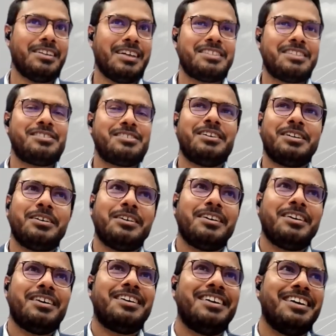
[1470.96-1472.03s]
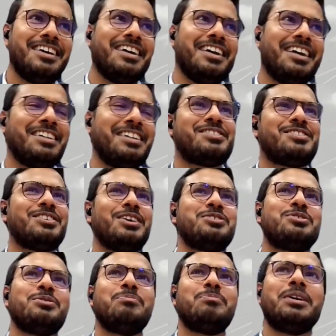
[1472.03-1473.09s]
It's
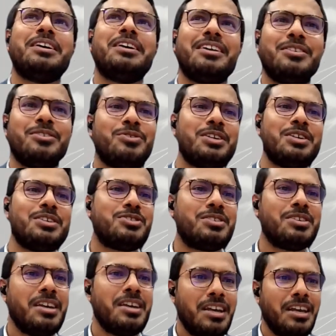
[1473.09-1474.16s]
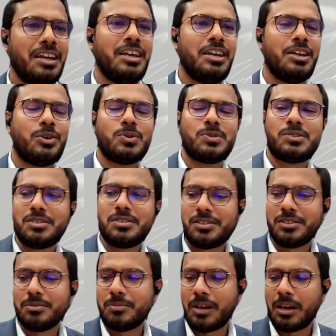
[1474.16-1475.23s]
such a big and rich
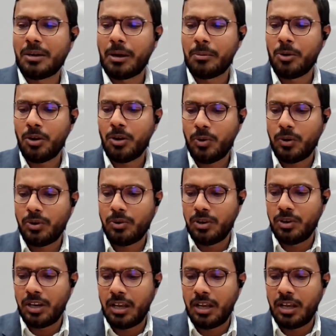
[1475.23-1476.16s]
ecosystem. I'm not going to